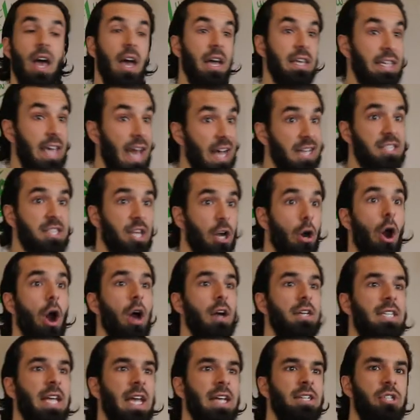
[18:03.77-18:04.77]
Yes, there
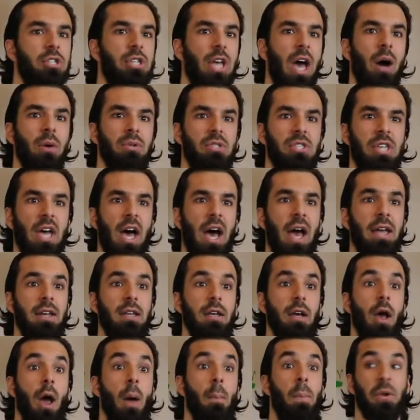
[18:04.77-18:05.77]
are dangers
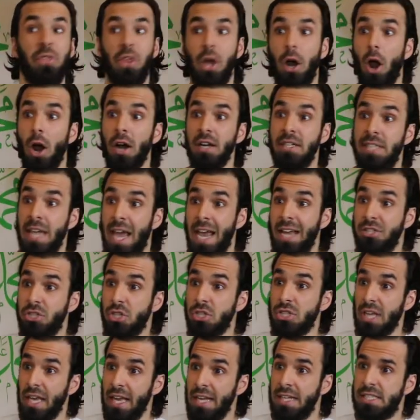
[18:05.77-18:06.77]
outside, but there are
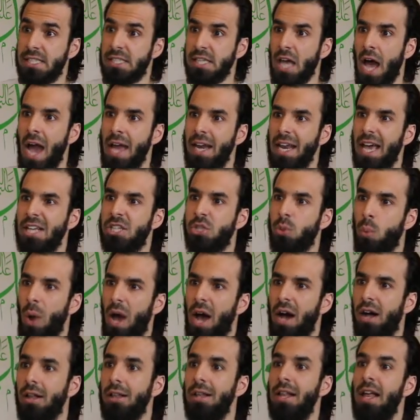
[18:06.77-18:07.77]
dangers inside as
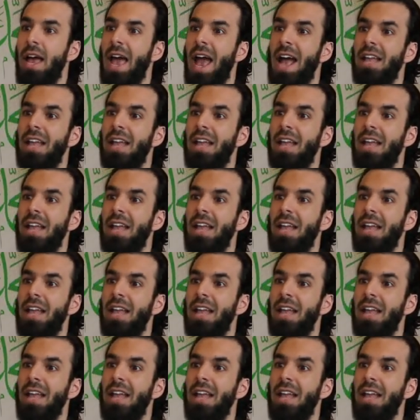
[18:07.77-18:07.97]
well,